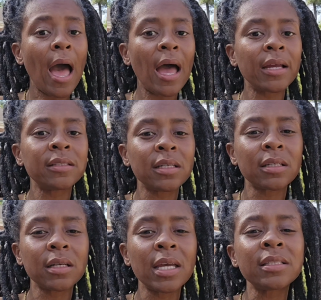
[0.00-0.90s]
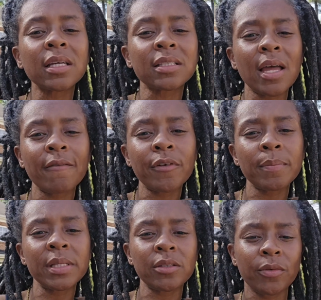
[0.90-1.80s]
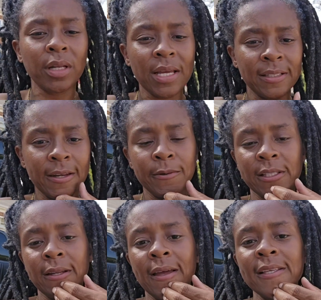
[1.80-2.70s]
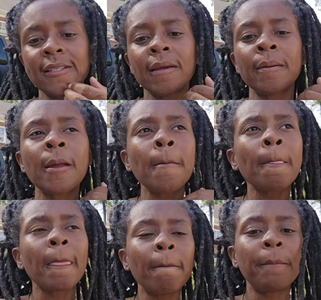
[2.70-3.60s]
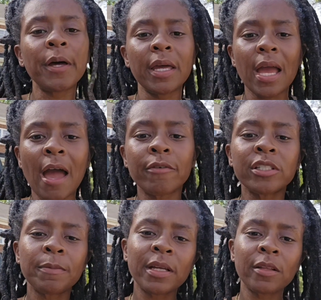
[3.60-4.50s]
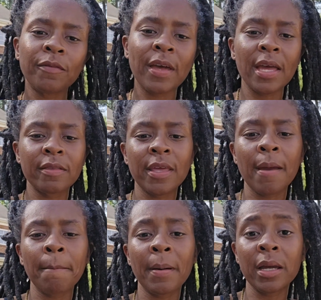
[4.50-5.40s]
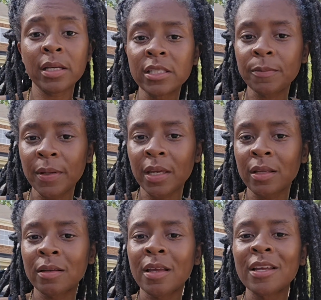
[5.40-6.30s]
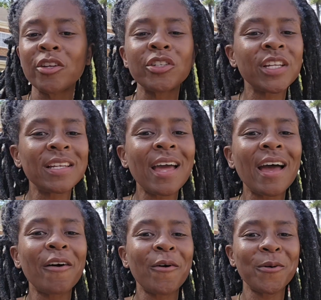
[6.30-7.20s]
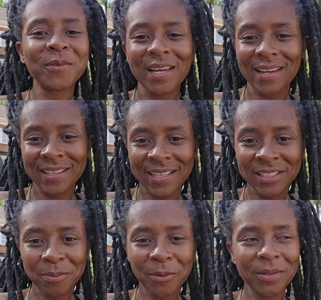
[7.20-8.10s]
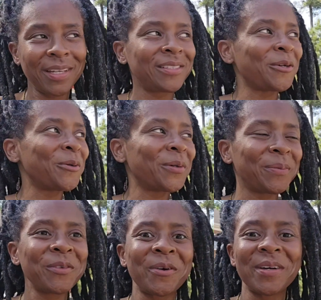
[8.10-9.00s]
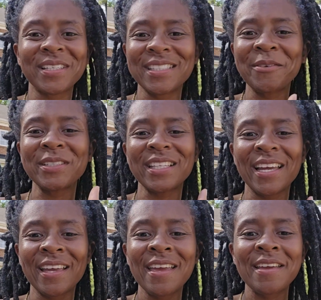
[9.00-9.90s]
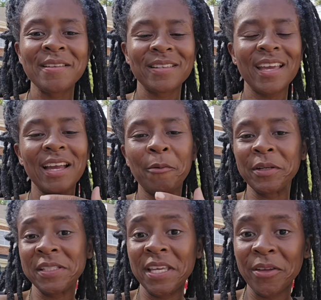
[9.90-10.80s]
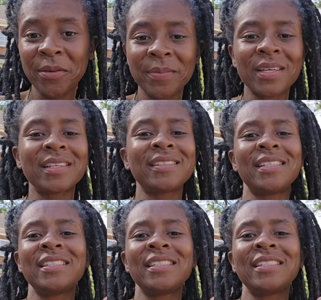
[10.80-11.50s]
It took time for me to realize that it was a lesson, but I respect the fact that my husband did not hold that against me when I told him, y'all, because it was like, dang, I want to tell him because